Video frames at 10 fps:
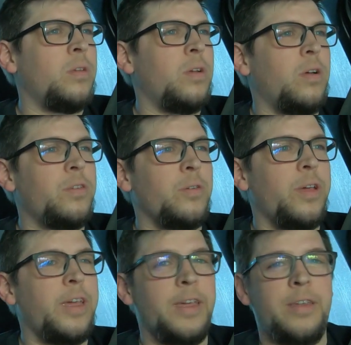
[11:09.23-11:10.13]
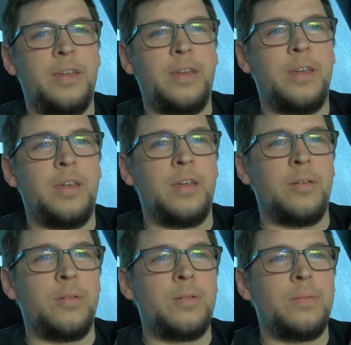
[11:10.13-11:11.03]
Also had
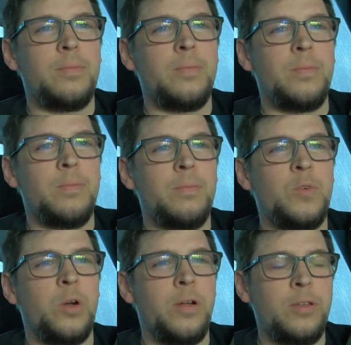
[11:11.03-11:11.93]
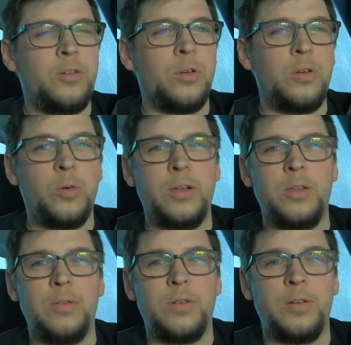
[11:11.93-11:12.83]
ground control
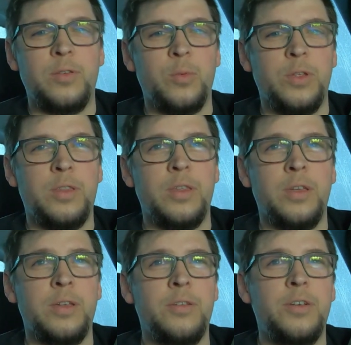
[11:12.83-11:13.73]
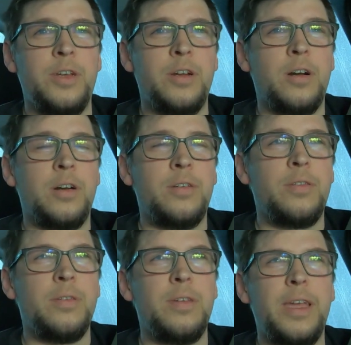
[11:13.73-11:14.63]
coilovers with
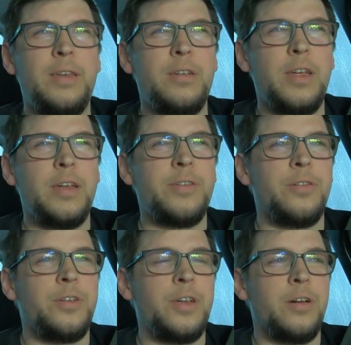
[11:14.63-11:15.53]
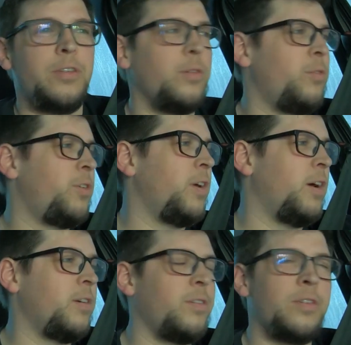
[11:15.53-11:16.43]
AGX or GR2
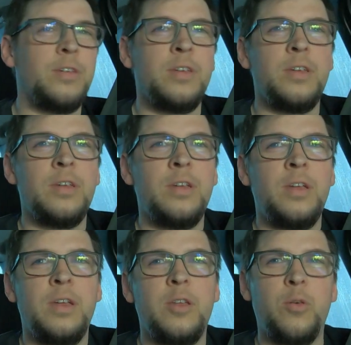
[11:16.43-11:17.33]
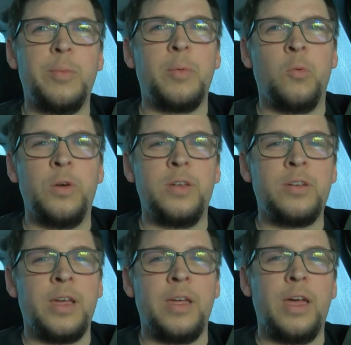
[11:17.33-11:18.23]
shocks. Don't remember
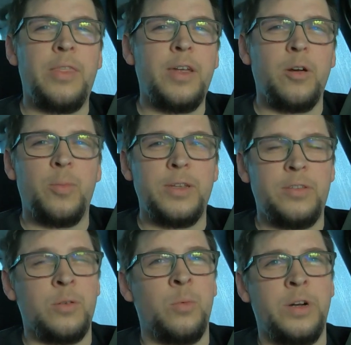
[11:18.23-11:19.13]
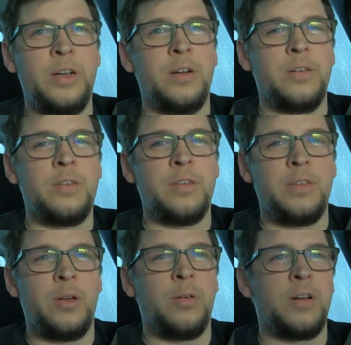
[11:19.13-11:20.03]
which. I think I replaced the rears because
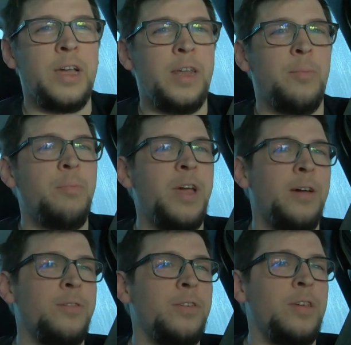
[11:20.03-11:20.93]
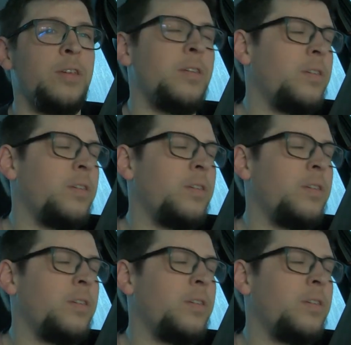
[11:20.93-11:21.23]
they were kind of bouncy.